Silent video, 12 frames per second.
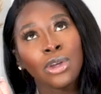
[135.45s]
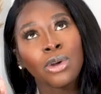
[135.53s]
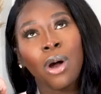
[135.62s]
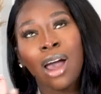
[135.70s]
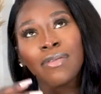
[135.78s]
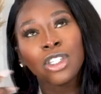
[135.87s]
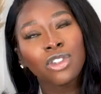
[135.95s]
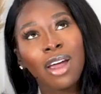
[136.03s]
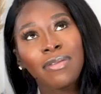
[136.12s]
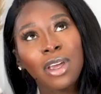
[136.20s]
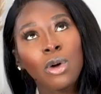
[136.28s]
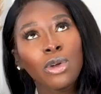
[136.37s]
You're either
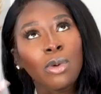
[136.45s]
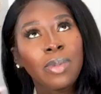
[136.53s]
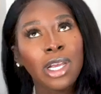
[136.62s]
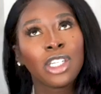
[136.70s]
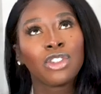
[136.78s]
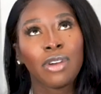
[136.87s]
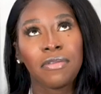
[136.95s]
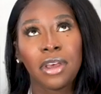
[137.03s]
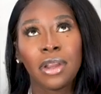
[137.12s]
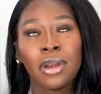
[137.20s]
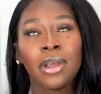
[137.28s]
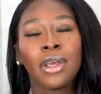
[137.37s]
driving or you're being
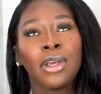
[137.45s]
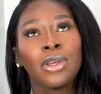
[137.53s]
driven.